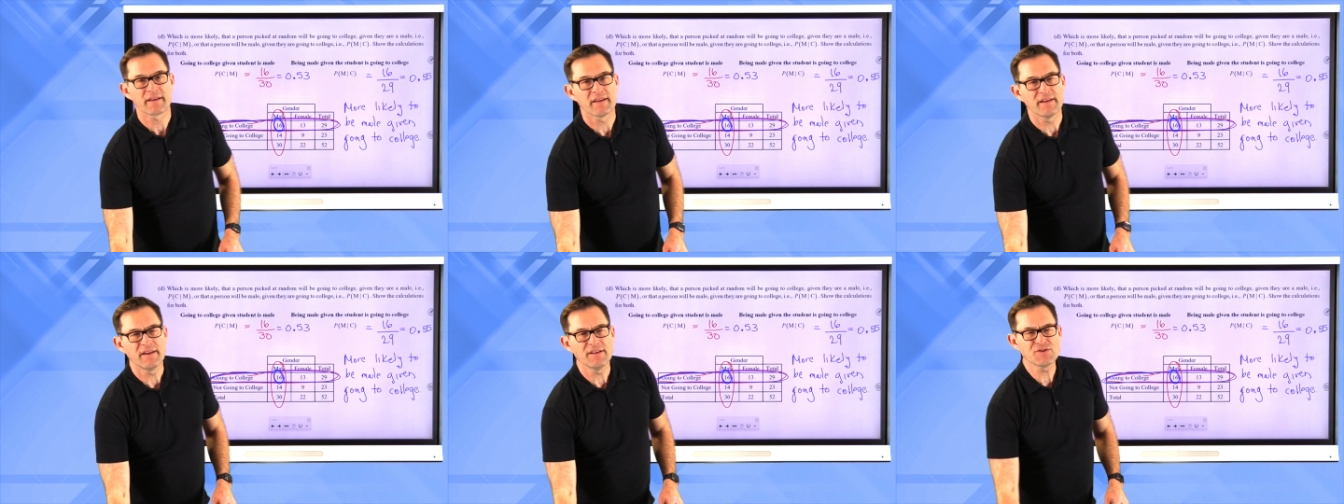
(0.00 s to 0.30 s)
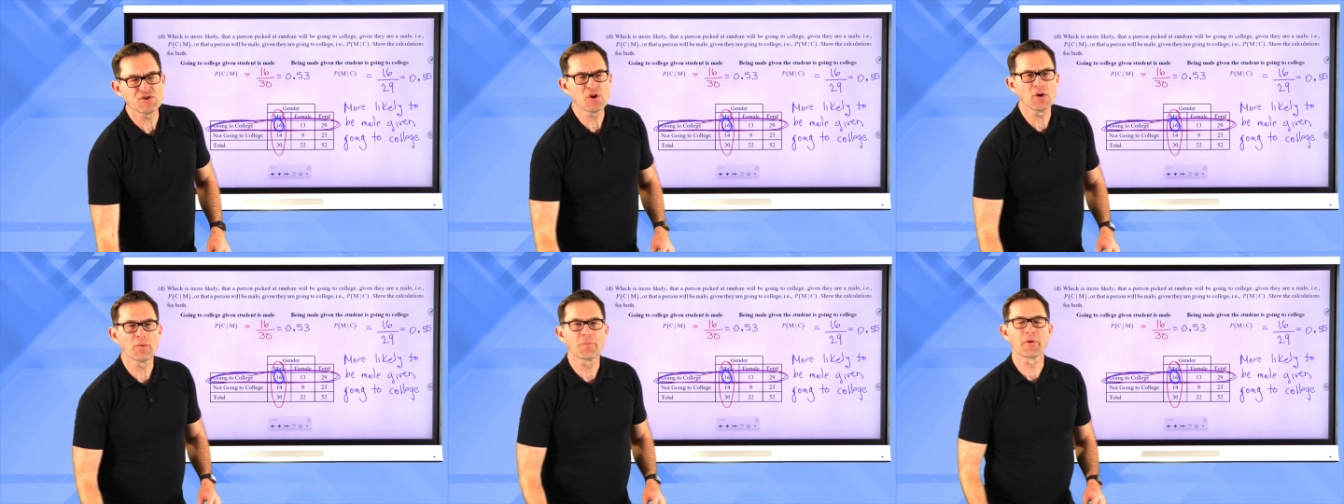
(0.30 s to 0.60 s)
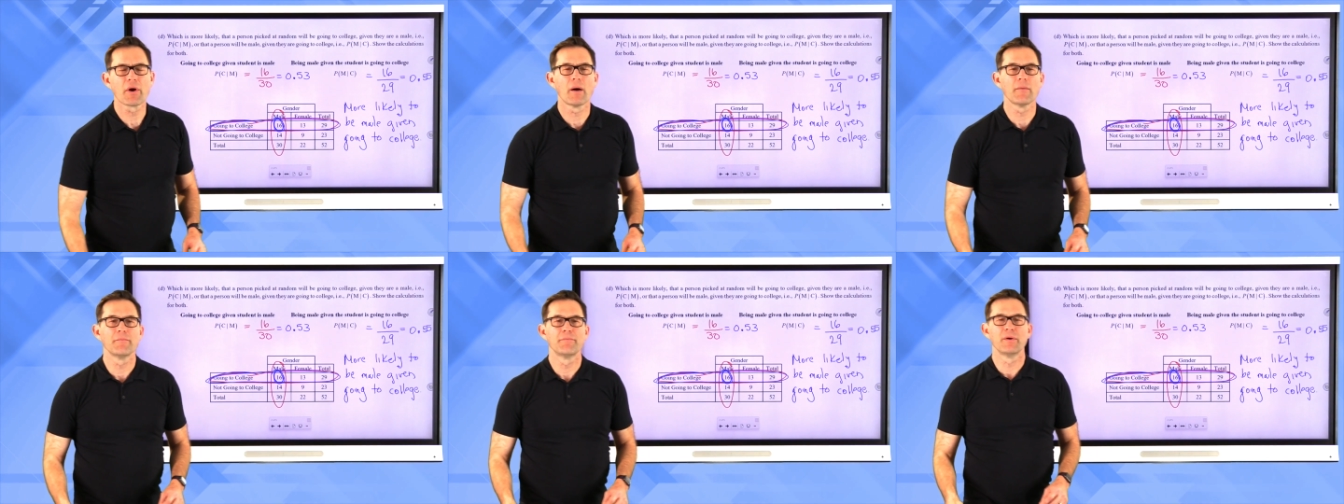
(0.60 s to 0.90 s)
Conditional
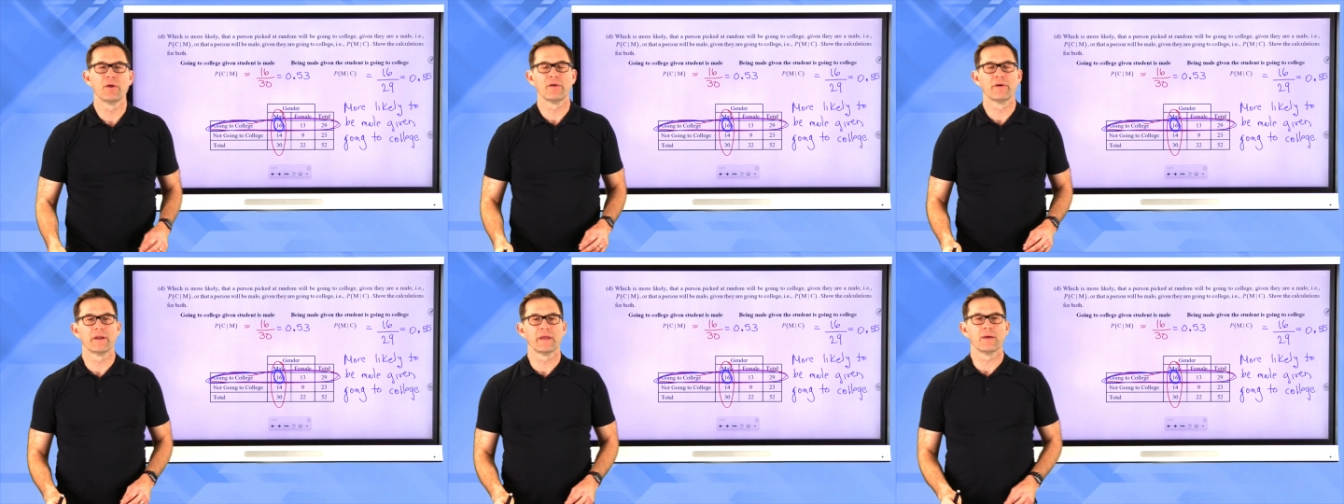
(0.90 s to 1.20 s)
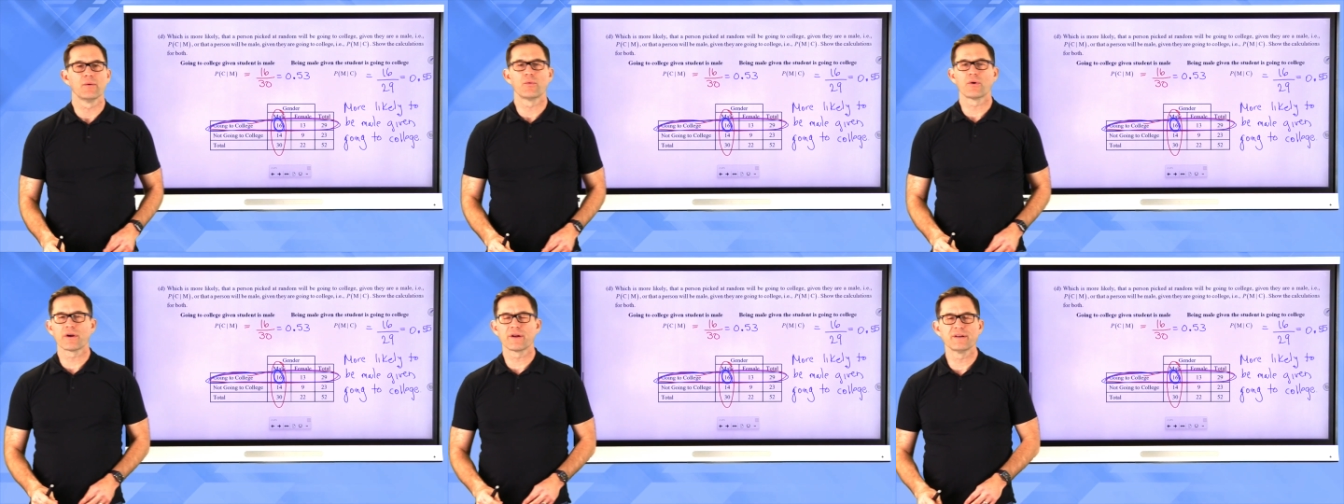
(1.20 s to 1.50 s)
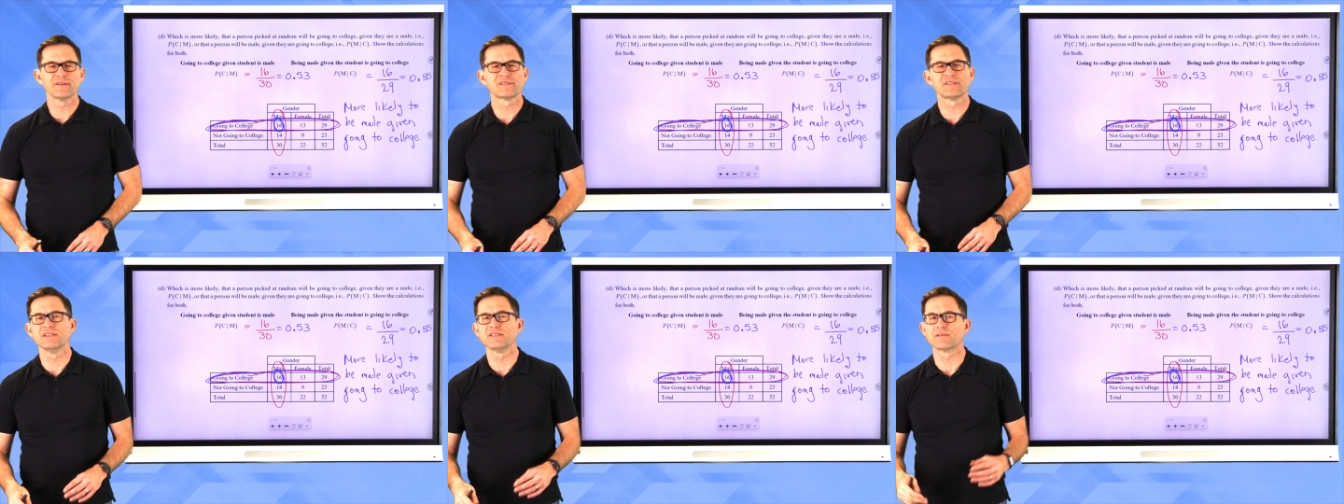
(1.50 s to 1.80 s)
probability, we're
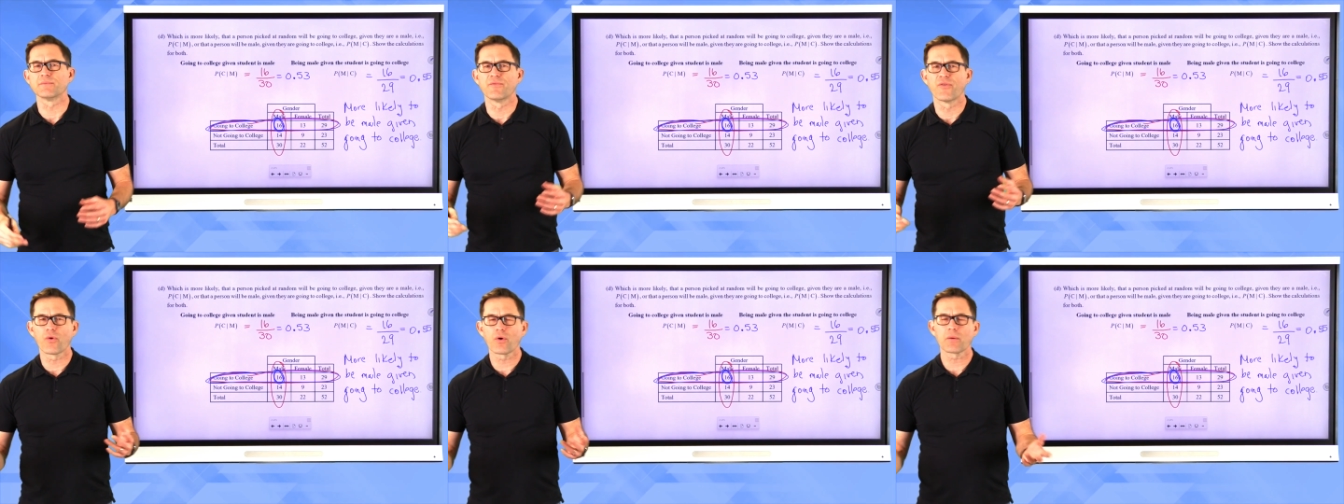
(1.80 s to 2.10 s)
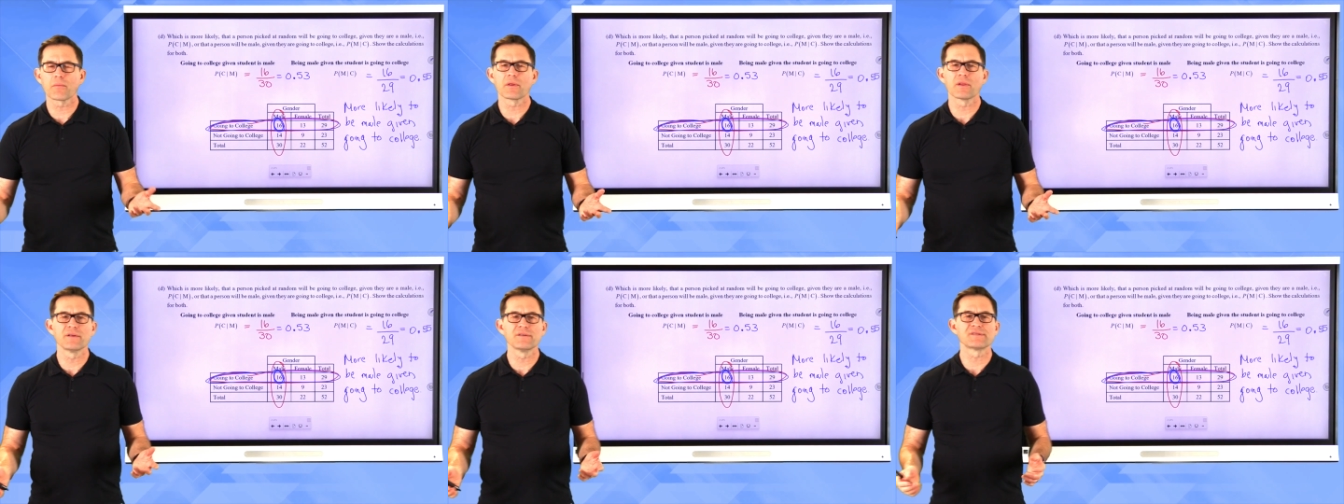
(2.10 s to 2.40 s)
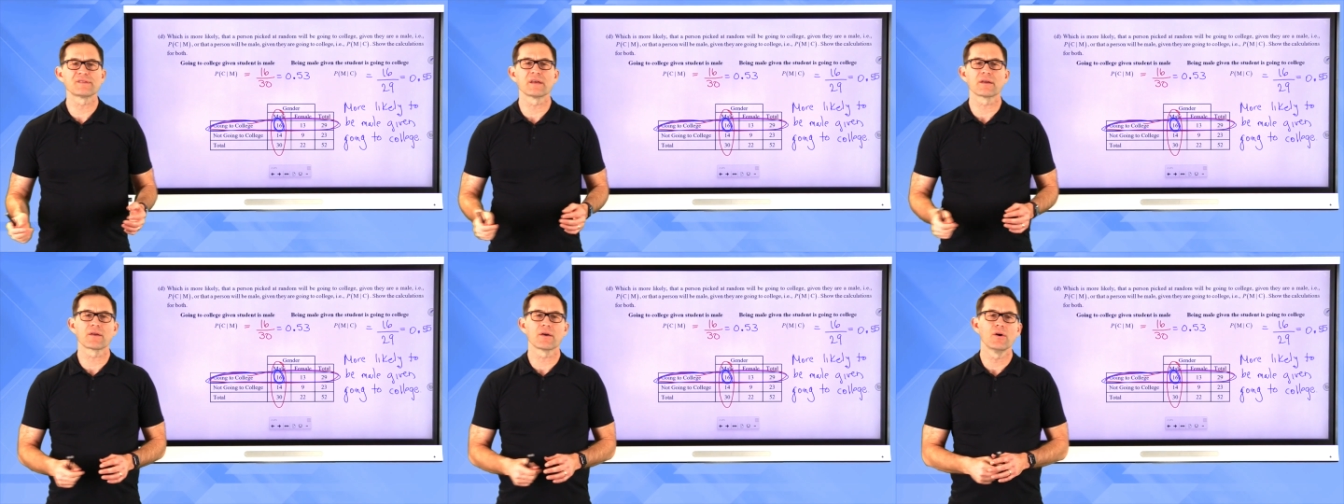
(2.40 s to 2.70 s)
gonna see some
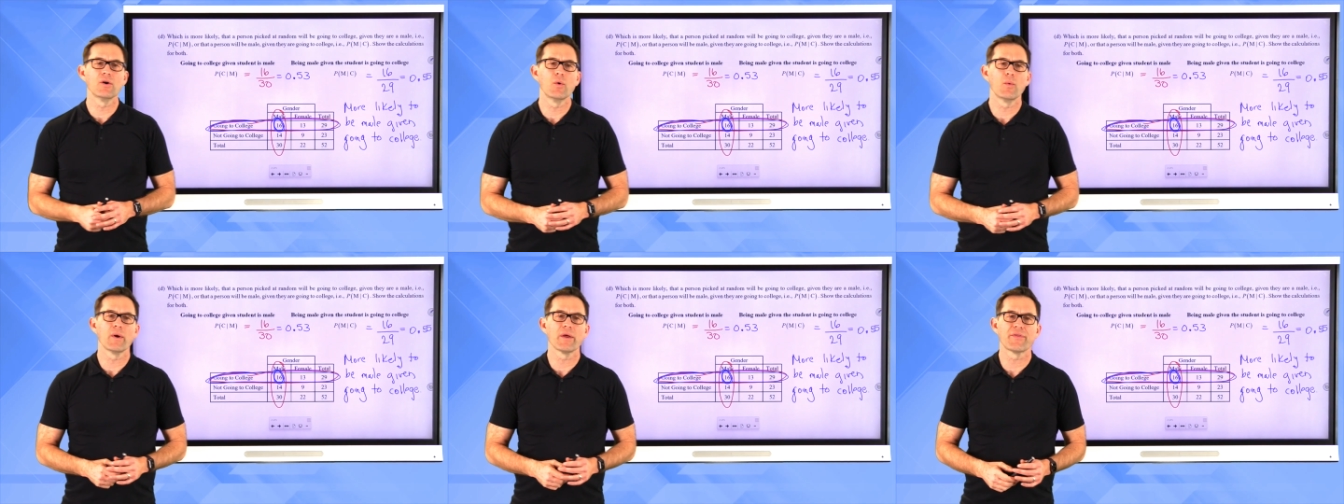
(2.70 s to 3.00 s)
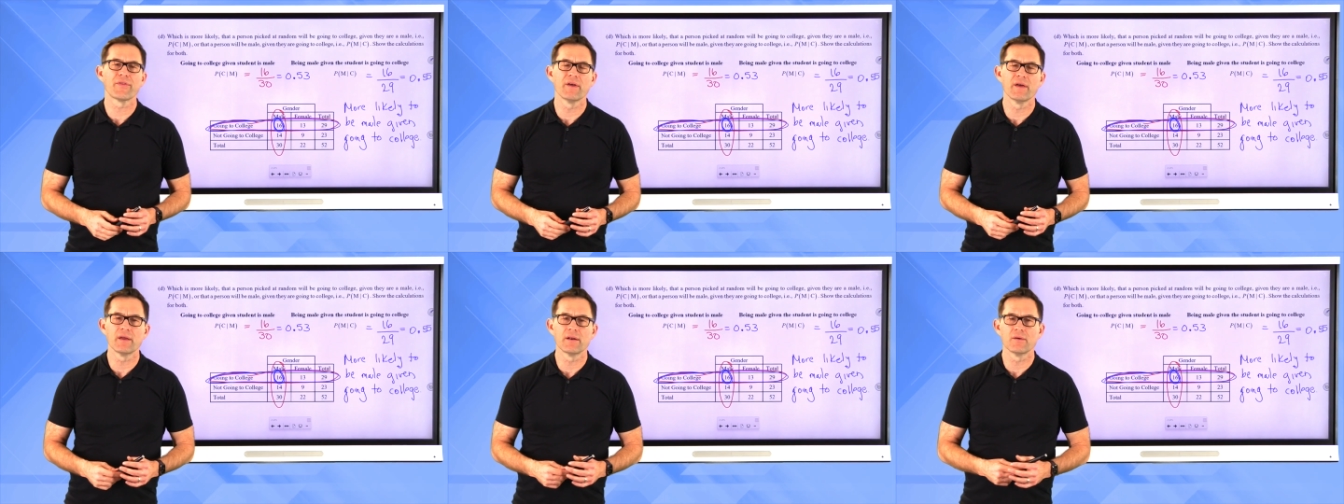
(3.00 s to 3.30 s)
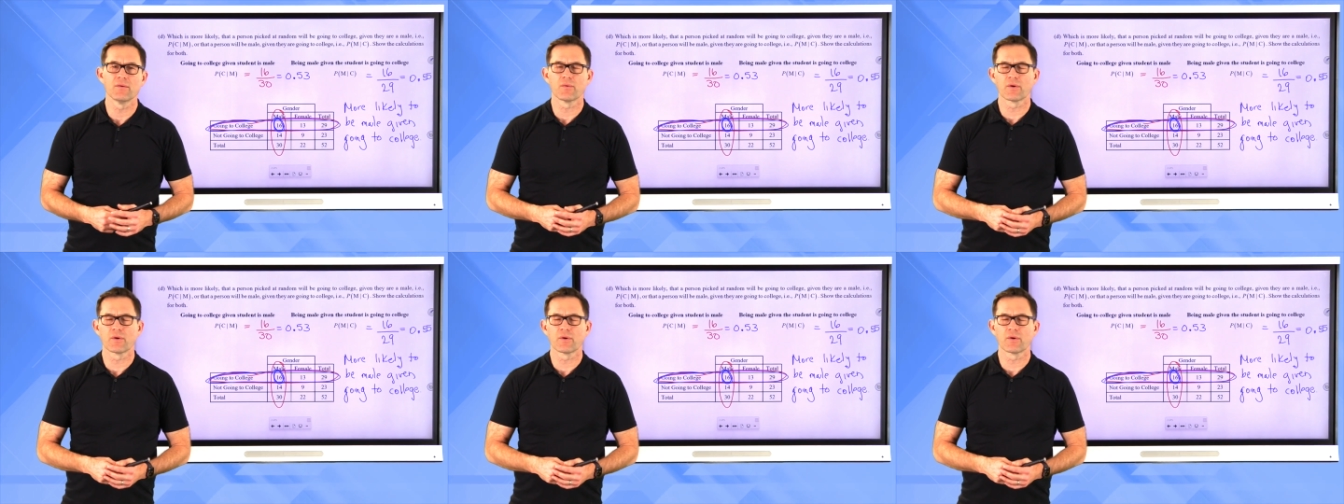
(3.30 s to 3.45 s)
formulas that go with it.